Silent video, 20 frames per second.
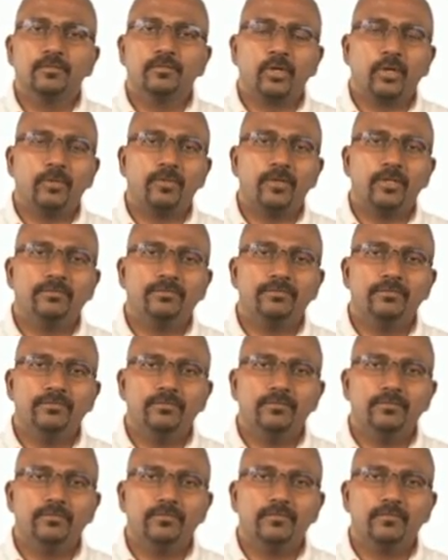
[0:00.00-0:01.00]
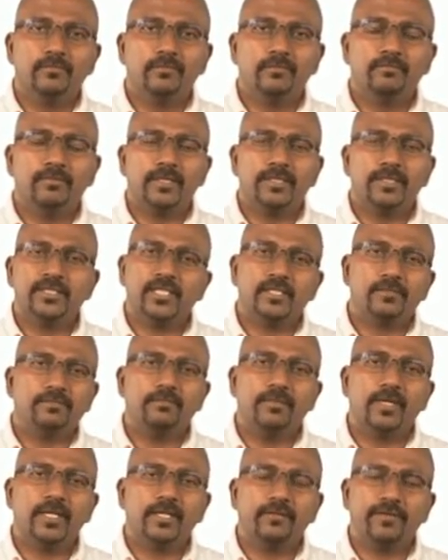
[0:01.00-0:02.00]
problem by just
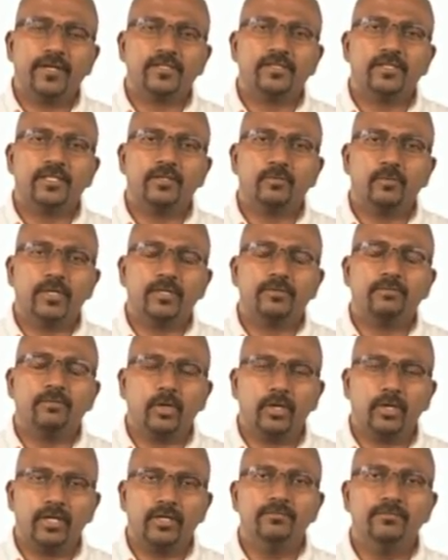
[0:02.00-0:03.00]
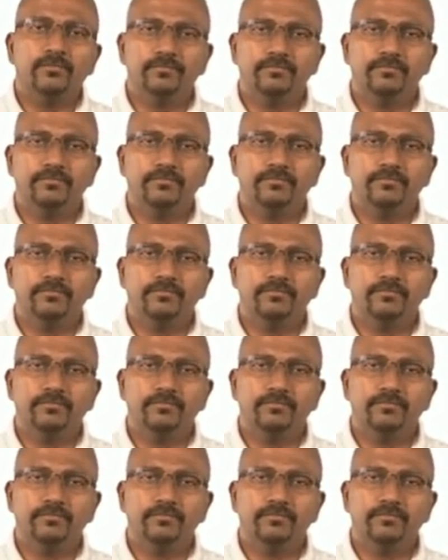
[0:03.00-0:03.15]
manufacturing one model.